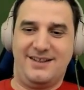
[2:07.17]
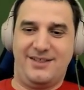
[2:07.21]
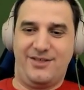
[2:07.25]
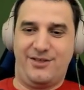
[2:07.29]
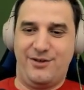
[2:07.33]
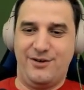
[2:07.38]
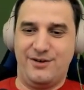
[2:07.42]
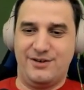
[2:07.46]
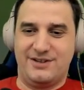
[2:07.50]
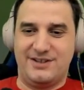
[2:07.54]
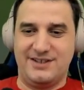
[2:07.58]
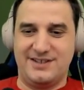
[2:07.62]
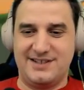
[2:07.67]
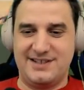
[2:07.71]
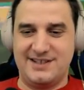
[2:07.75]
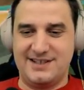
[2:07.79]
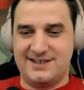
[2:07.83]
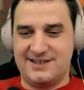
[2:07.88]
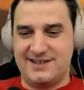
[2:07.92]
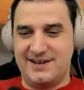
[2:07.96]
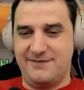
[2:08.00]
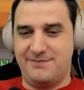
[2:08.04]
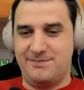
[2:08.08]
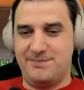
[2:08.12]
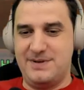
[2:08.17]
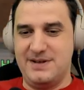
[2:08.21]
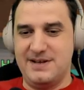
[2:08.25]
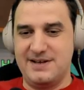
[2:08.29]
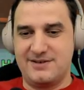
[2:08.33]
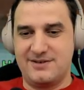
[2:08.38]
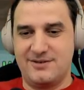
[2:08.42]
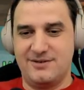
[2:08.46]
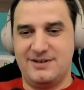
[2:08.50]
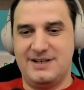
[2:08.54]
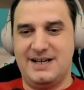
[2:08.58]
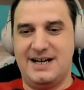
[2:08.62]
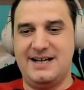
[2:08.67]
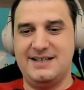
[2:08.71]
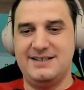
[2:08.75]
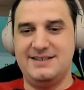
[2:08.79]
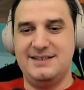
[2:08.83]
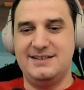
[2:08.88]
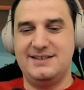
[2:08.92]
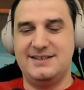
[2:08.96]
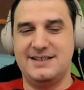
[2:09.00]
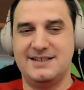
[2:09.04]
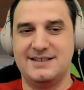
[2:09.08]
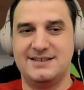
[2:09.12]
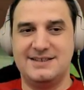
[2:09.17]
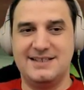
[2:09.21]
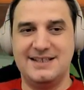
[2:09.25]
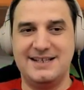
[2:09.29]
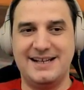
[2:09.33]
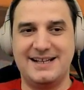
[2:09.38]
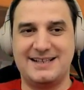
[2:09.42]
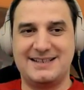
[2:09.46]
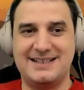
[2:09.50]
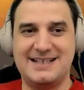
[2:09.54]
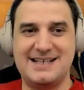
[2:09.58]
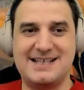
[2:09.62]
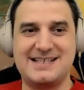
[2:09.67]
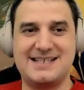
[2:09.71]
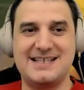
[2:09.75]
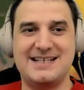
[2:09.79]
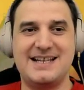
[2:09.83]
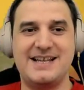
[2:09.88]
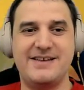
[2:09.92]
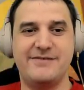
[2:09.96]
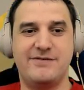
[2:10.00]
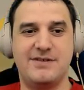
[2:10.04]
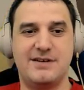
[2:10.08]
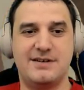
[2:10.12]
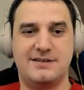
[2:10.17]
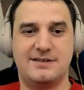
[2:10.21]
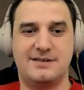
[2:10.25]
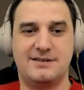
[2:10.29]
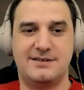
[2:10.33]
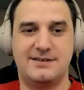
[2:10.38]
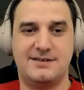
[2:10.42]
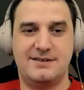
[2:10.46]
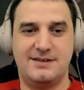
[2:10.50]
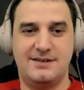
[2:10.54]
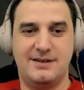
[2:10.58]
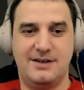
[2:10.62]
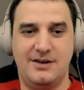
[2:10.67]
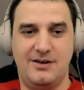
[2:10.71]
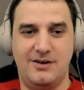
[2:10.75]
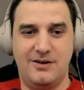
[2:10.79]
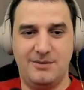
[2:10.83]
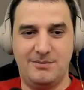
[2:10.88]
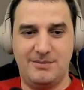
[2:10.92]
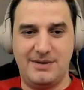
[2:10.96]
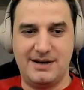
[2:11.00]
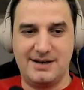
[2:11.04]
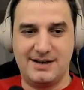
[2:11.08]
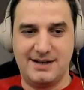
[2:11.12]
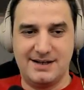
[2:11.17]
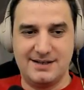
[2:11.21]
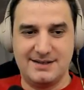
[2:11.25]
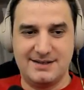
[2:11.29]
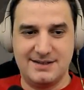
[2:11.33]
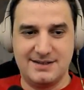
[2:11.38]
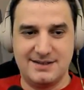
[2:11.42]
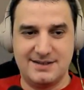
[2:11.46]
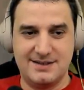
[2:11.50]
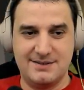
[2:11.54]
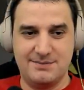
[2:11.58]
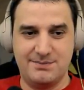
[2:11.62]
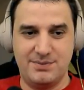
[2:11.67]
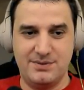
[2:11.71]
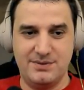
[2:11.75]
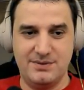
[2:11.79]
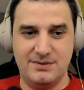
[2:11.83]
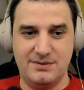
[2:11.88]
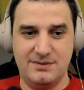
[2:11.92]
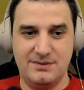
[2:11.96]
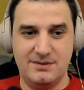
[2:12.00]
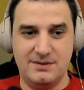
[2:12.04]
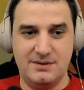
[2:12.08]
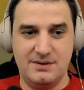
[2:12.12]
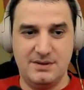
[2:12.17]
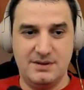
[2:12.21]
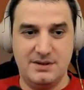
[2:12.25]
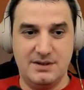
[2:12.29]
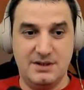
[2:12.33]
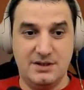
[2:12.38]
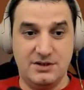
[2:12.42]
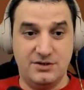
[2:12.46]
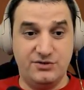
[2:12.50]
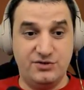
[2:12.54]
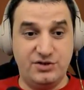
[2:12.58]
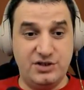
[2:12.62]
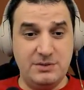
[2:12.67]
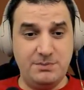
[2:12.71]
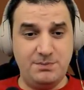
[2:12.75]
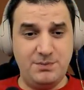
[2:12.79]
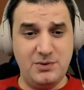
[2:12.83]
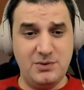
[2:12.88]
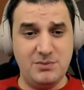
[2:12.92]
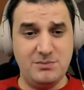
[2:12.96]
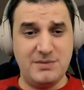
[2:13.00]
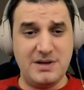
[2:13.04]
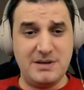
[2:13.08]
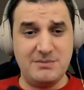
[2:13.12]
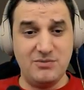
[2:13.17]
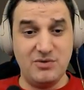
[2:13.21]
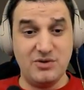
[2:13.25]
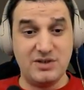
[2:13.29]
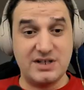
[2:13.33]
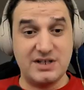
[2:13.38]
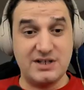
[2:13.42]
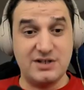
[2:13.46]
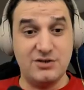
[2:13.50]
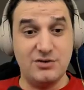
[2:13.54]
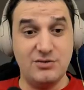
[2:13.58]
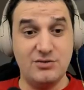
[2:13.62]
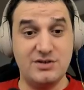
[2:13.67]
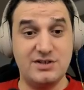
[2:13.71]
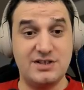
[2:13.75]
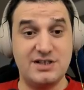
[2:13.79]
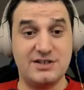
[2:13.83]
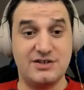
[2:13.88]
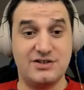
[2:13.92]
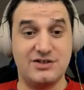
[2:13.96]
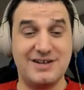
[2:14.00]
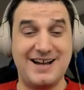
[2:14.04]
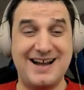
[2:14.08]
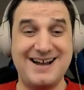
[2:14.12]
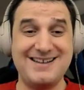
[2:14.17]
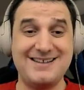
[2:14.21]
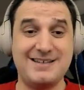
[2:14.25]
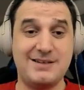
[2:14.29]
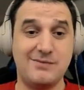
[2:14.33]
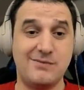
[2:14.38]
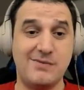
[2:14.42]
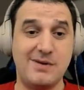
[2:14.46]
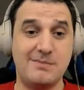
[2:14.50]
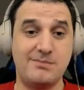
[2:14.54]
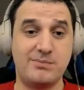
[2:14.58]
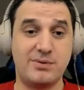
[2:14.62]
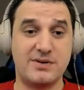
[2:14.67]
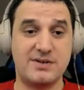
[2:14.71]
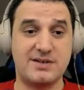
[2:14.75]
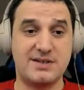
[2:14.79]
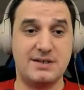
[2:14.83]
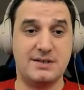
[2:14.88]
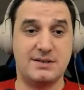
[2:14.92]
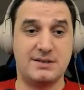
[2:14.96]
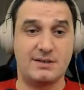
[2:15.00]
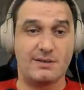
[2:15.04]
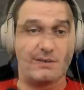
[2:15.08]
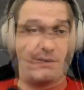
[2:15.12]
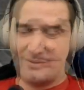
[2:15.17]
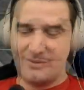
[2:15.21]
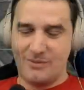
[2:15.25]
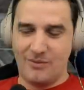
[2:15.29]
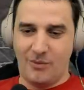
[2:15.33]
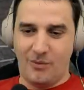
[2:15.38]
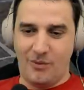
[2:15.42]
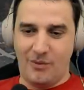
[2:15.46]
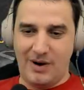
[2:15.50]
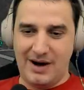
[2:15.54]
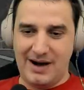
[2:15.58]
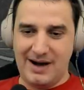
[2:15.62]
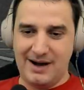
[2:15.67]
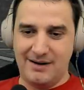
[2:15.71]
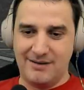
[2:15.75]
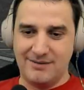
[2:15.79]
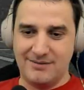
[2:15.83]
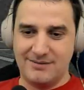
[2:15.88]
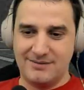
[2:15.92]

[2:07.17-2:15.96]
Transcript: 36 FPS on high detail, DirectX 11. Oh my god, the CPU. GPU memory usage 91%. Wow.